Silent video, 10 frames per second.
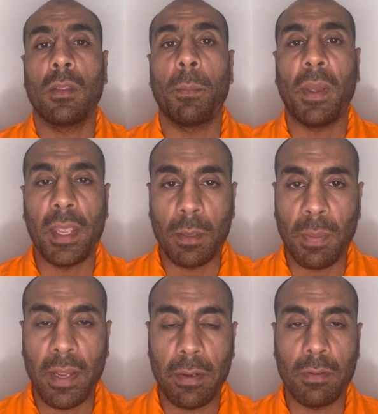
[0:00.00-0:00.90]
the paying
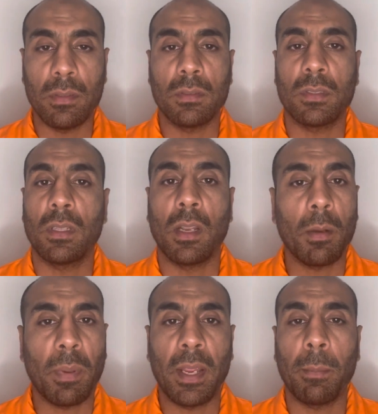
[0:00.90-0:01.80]
parents,
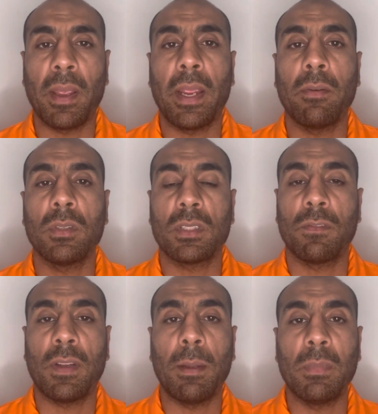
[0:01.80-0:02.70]
non paying parents, the
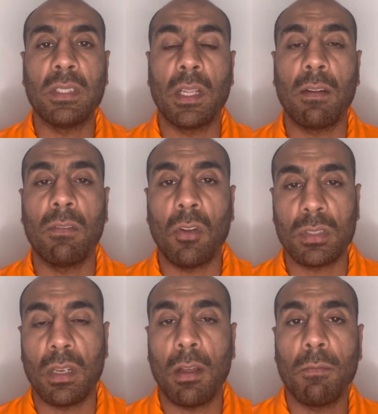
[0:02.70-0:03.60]
families that have
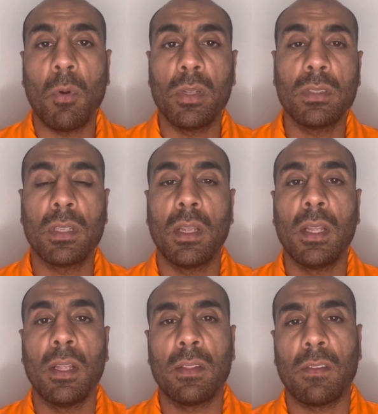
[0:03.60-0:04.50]
lost loved ones,
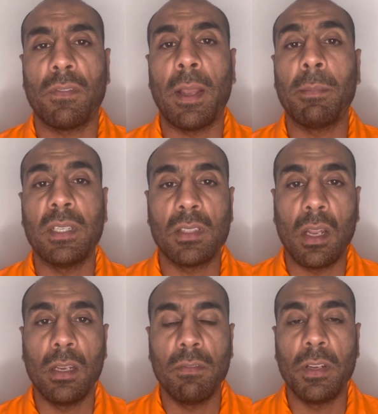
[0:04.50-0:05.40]
the families that
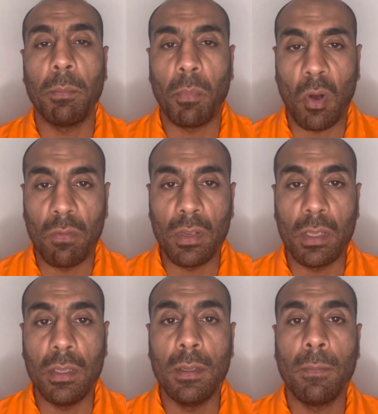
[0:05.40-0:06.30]
are living in
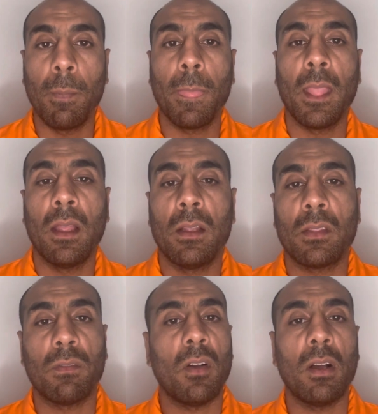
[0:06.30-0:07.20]
poverty,
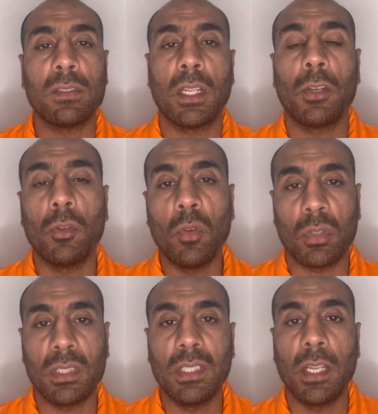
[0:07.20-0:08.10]
the fathers that do
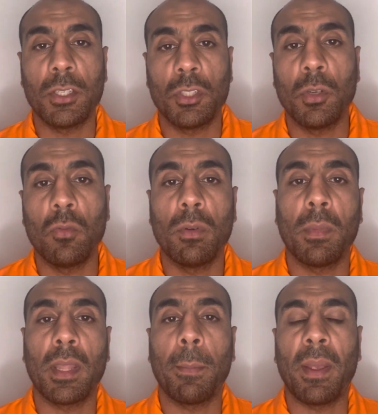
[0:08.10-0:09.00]
not see their children
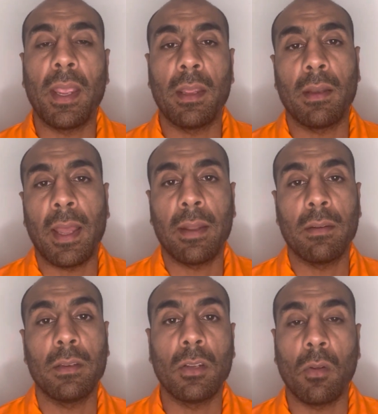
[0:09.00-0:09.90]
but they're paying
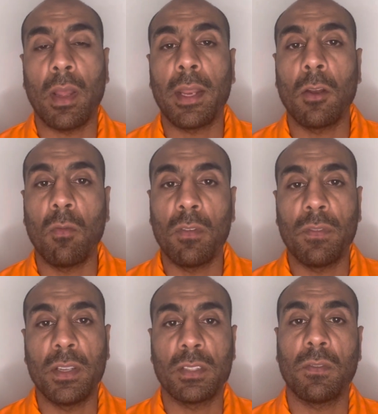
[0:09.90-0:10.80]
hand, you know, hand over
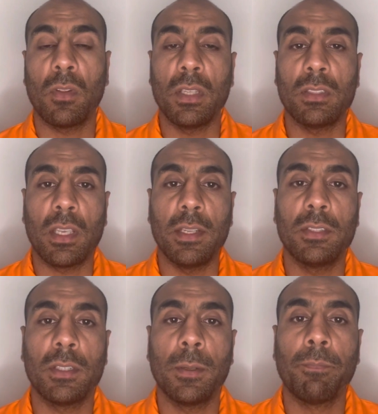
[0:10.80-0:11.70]
fist for these
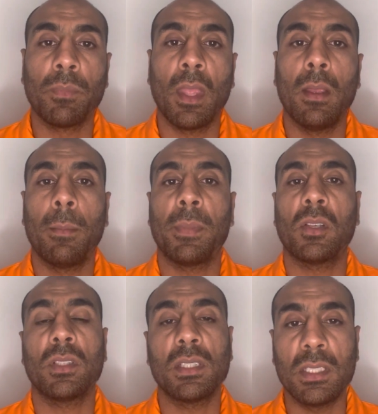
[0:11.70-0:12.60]
kids
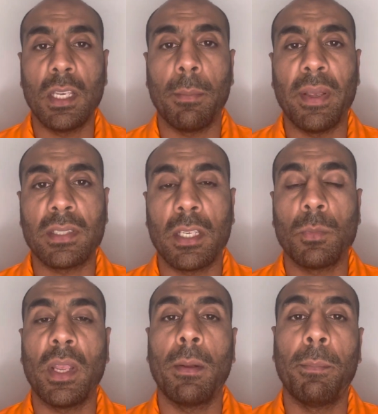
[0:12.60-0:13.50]
because the CMS has
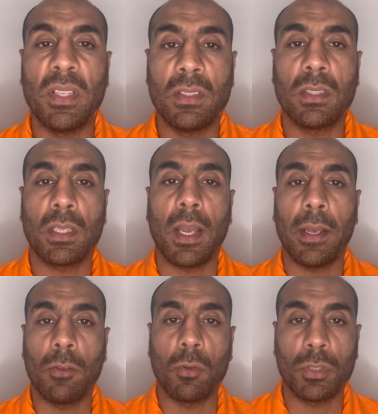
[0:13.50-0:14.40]
made a business
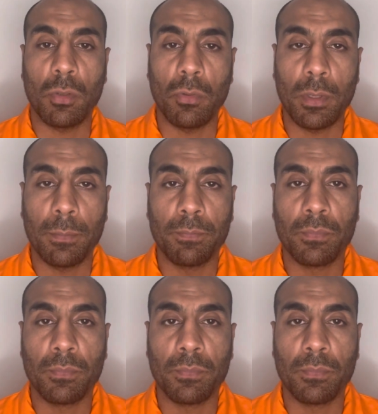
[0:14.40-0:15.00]
out of your children.